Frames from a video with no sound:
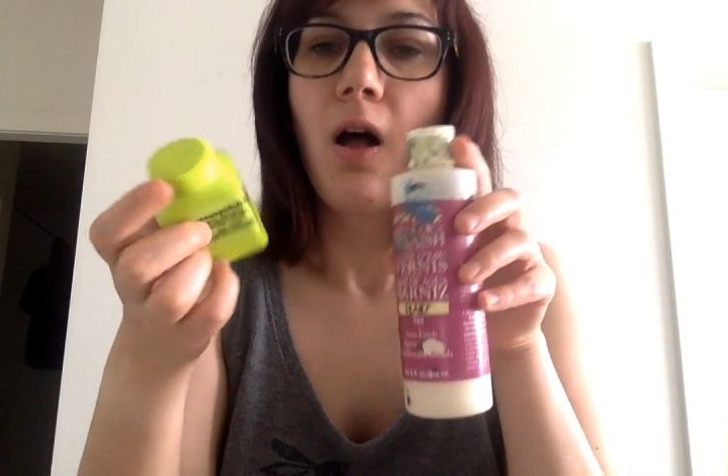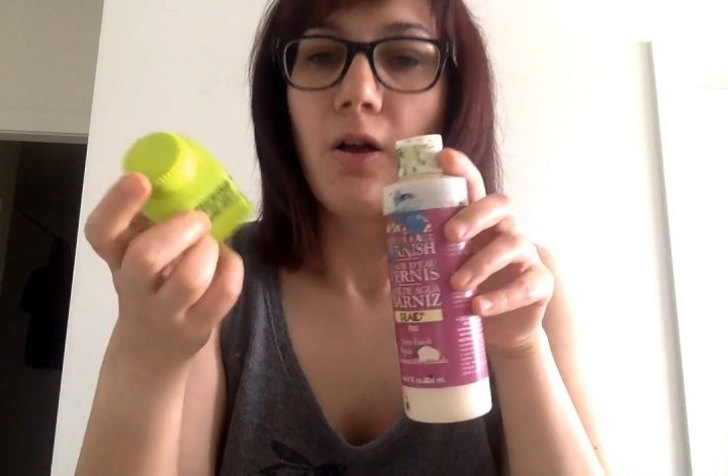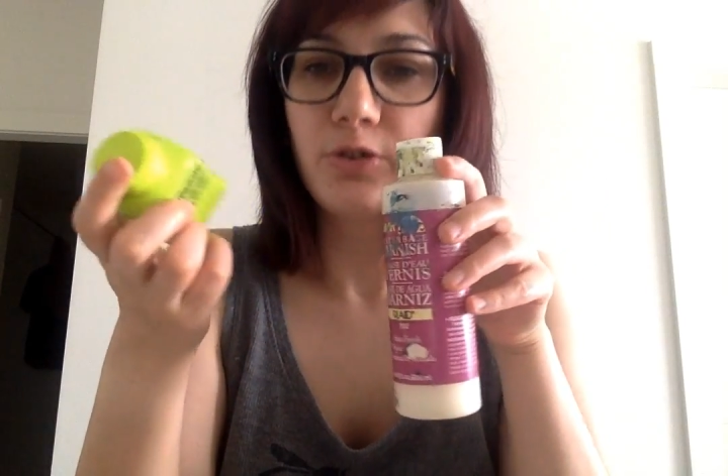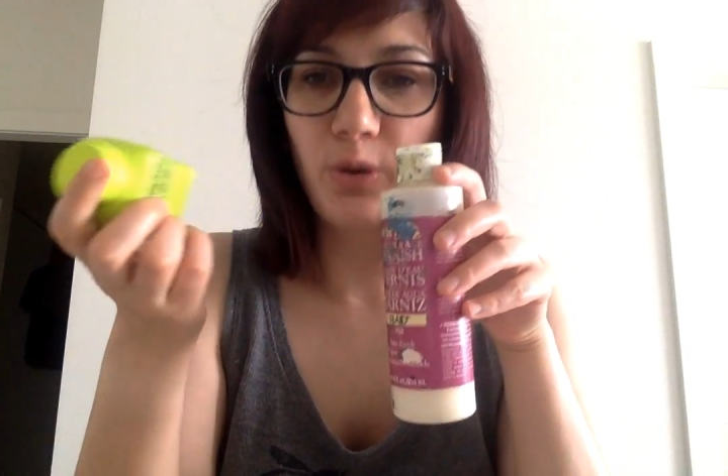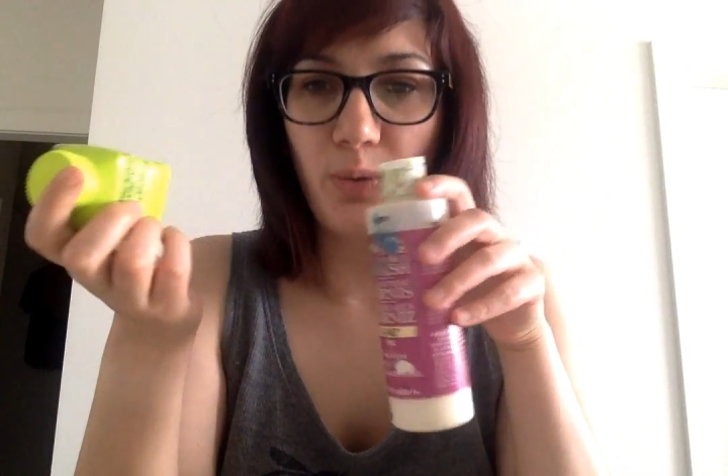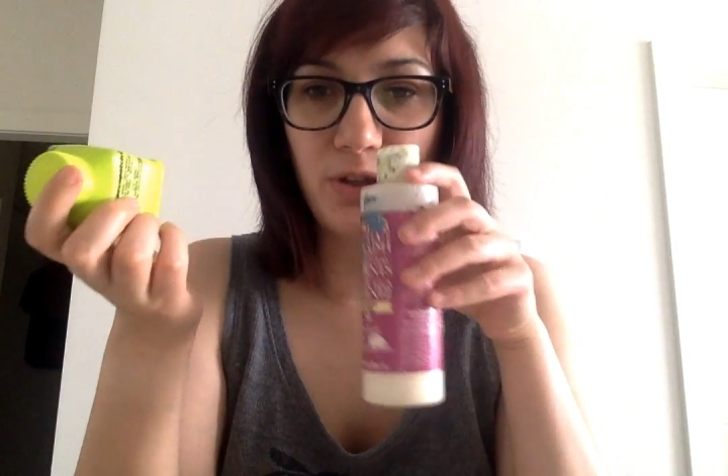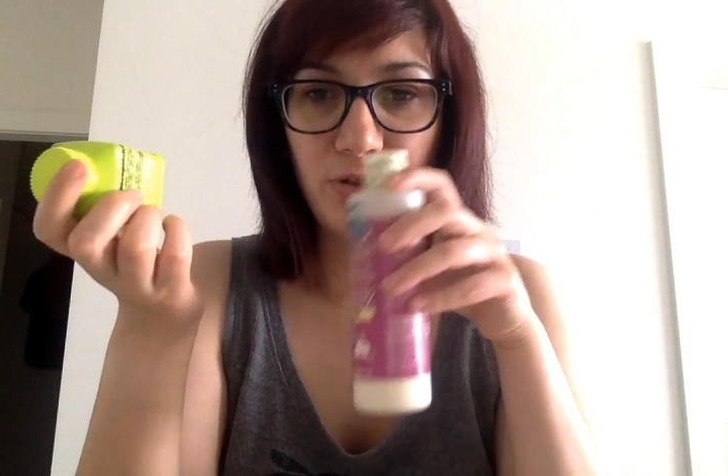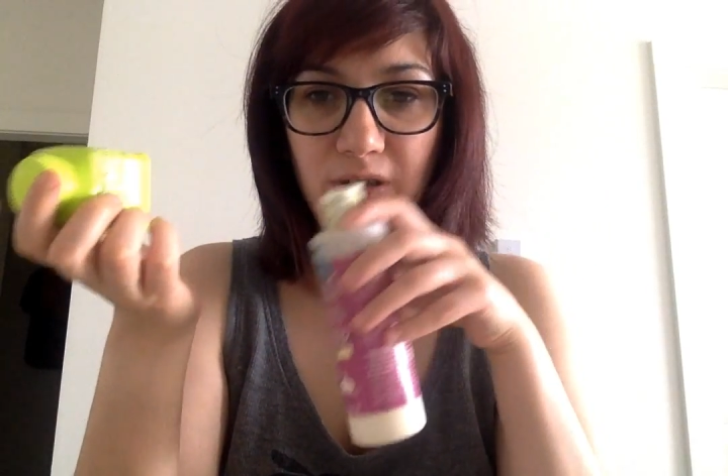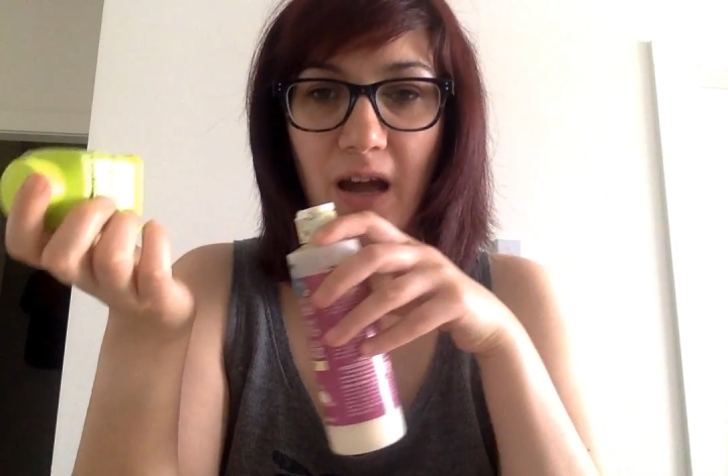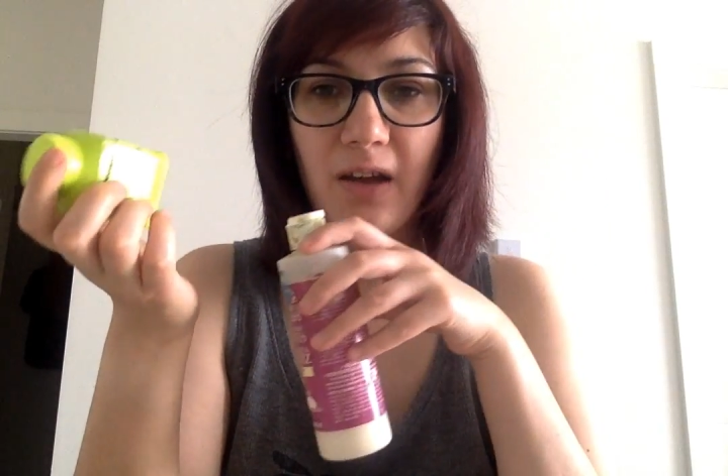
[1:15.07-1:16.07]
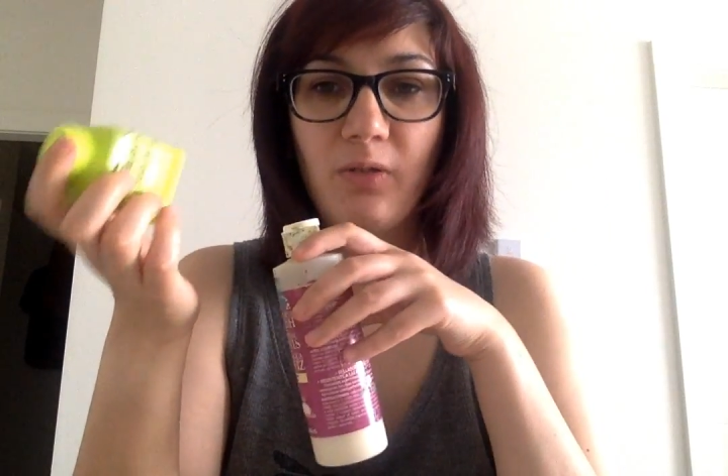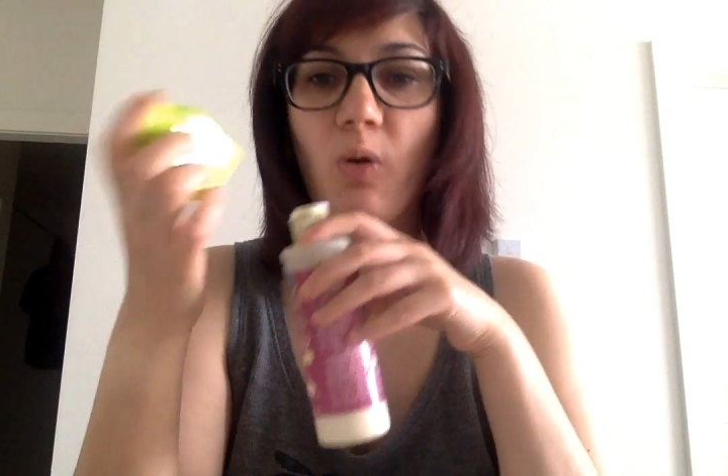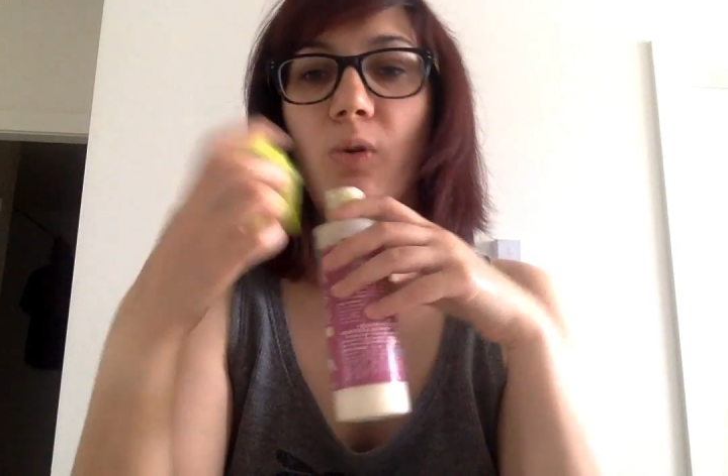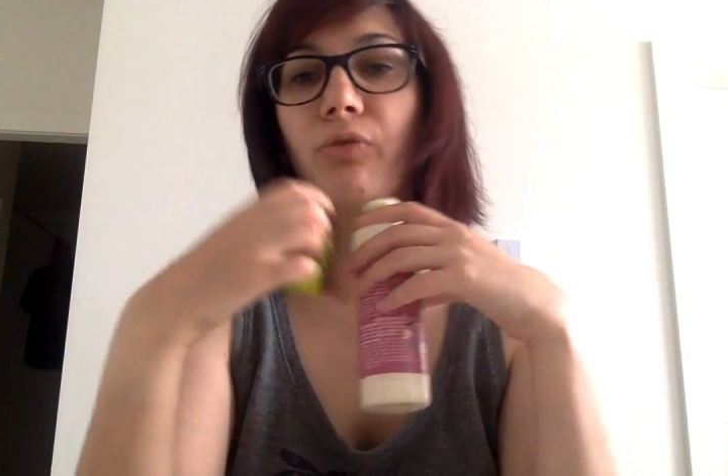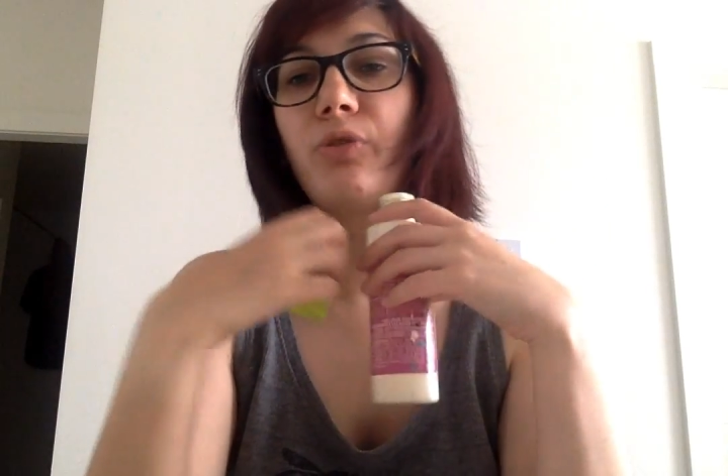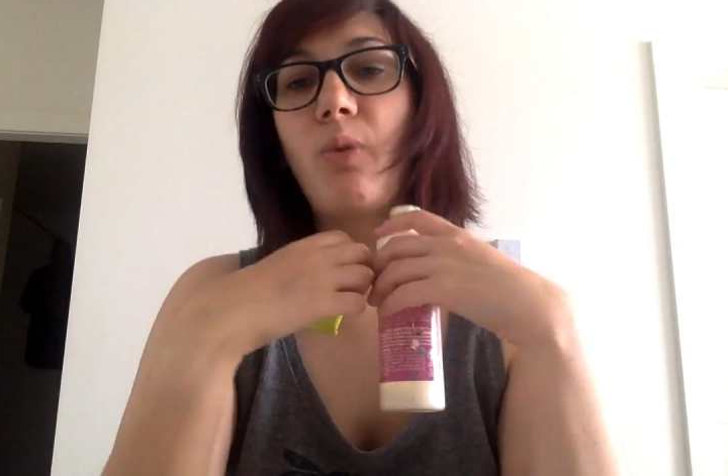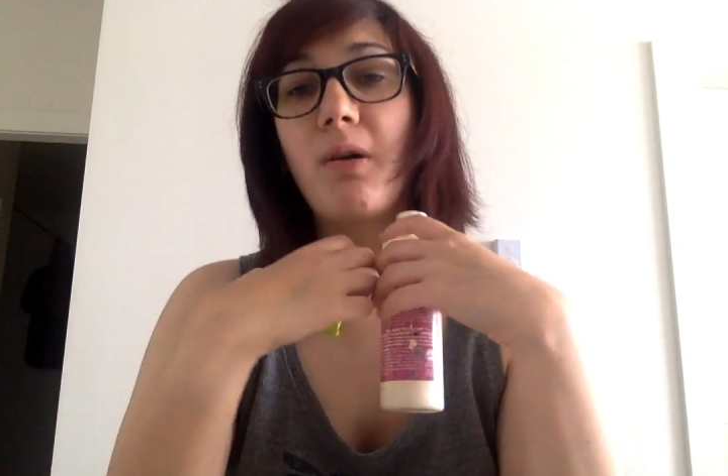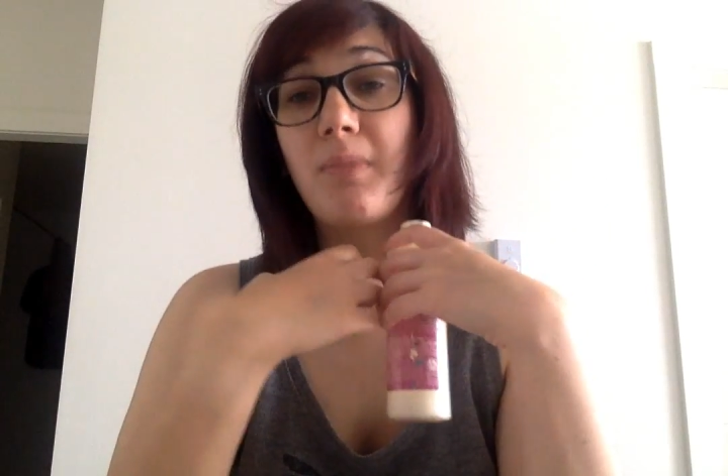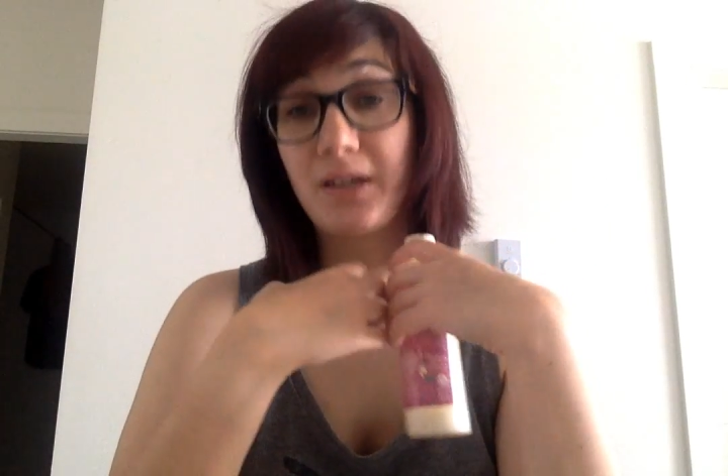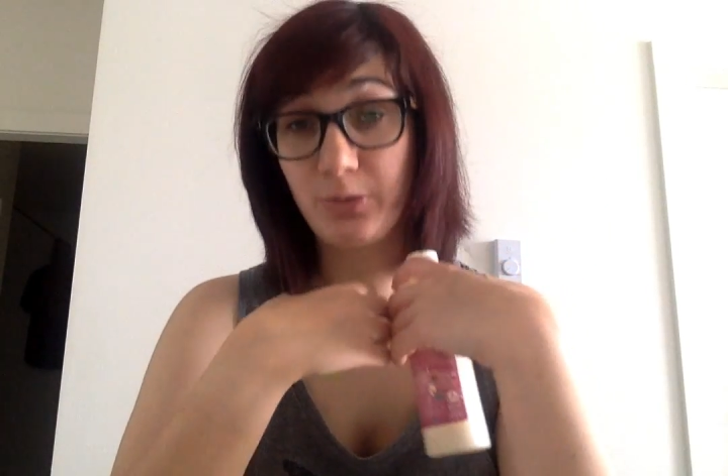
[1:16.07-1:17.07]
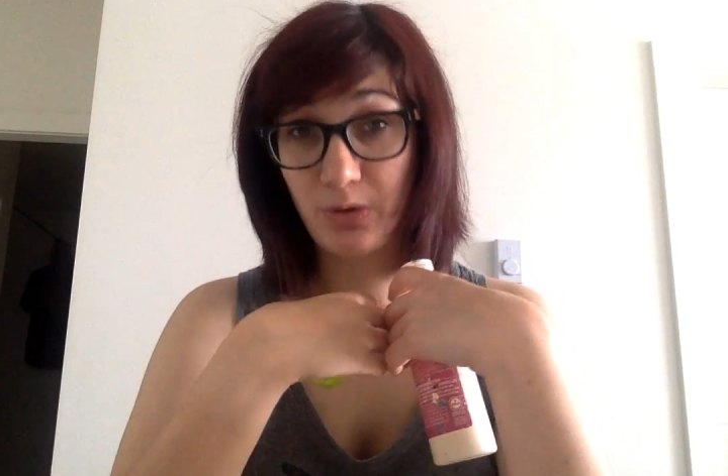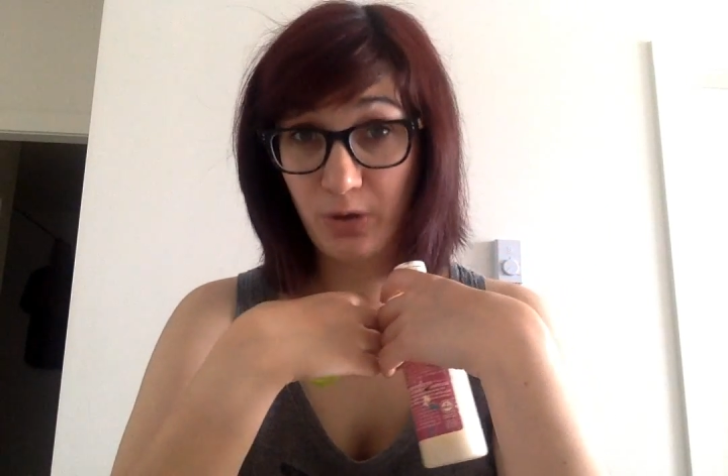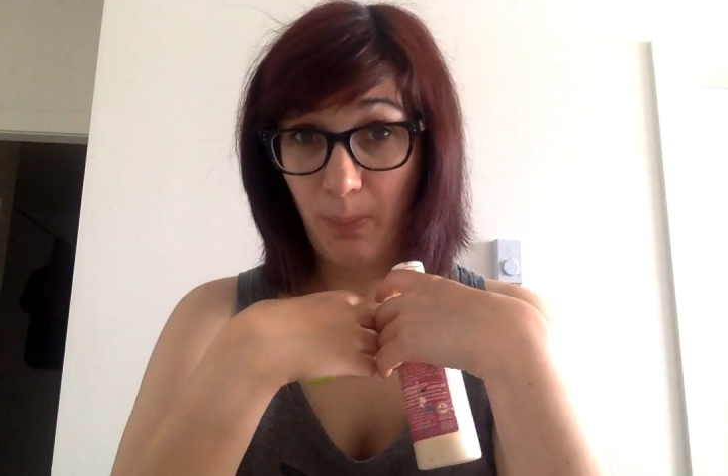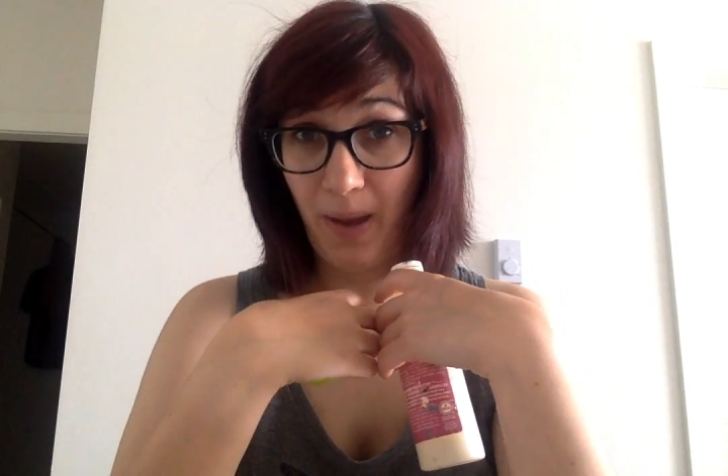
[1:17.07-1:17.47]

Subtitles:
So when you're done, or if you want to mix with your